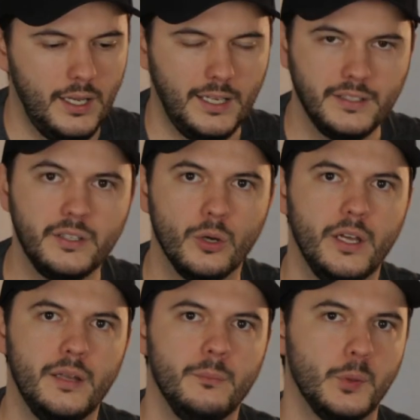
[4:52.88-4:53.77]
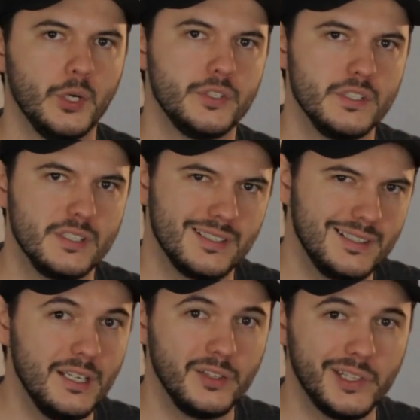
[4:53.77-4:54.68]
I did go ahead and purchase
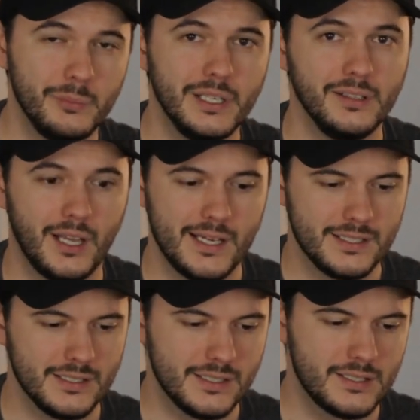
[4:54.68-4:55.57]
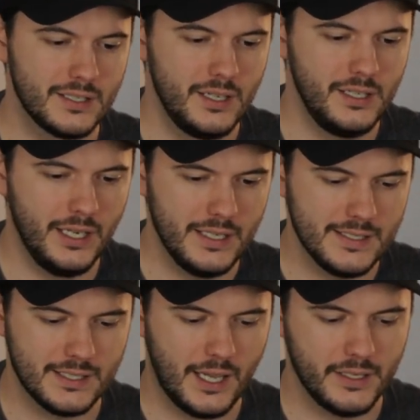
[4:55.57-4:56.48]
the unlimited license
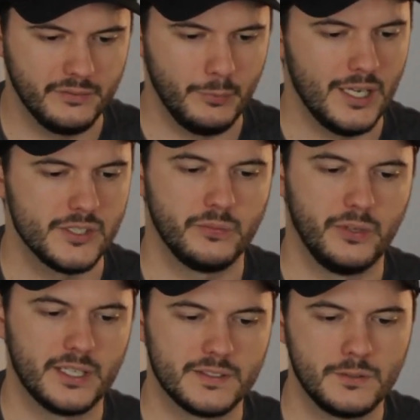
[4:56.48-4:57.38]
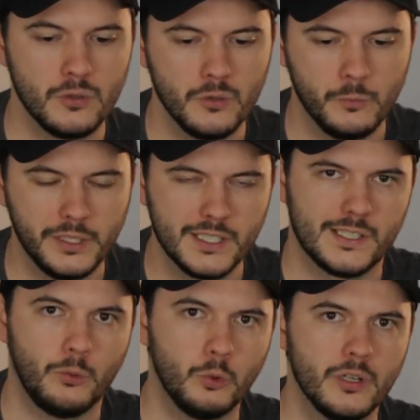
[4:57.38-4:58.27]
inside of Bios FX 2 because
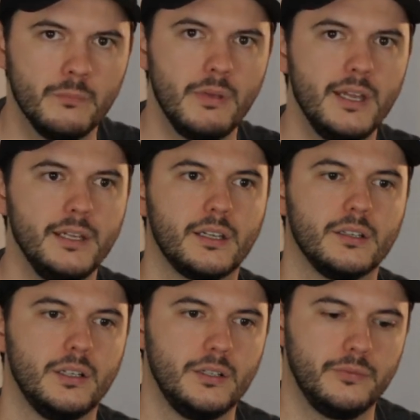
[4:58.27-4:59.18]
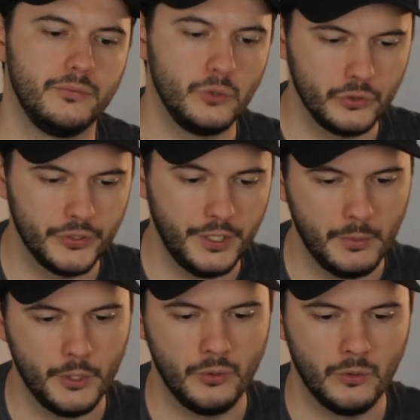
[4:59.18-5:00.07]
I want to make a full
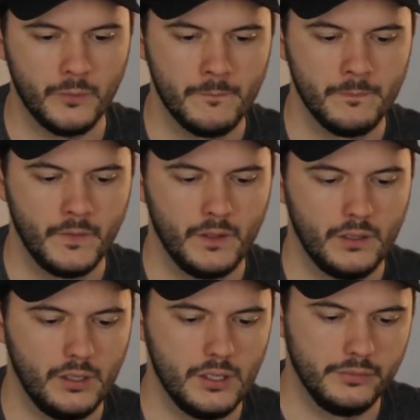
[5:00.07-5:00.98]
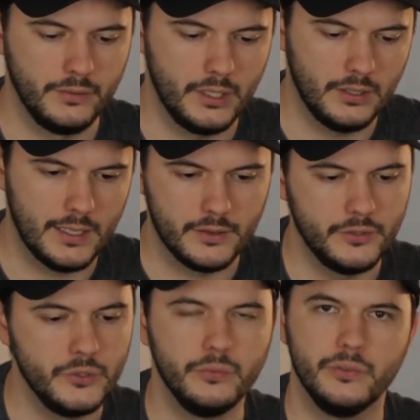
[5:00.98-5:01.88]
demo of a lot of the
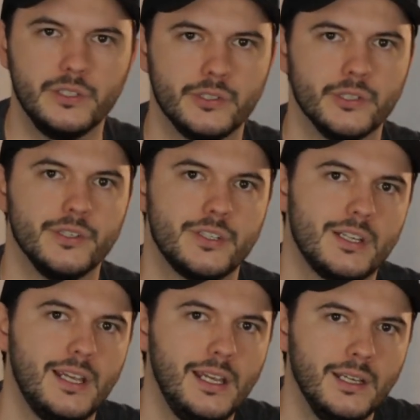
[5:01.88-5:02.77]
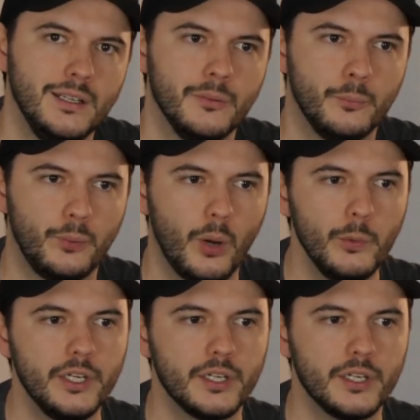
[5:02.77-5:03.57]
new features and probably a